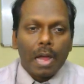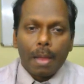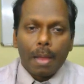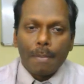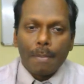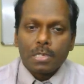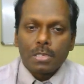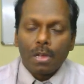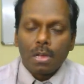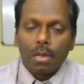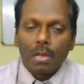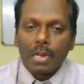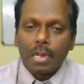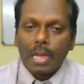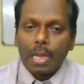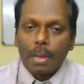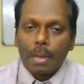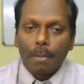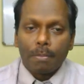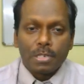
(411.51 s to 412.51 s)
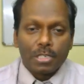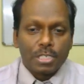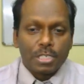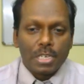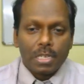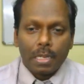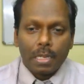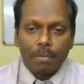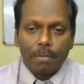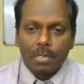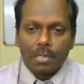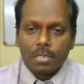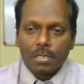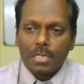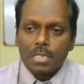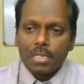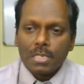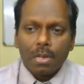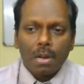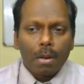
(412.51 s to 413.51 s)
Amazon machine images.
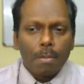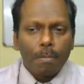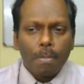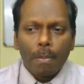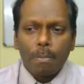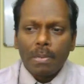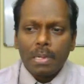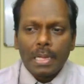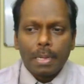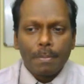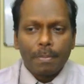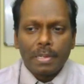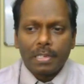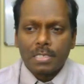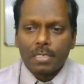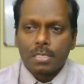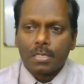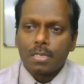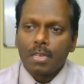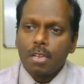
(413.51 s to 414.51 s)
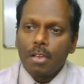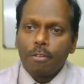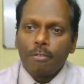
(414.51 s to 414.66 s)
These are all public images.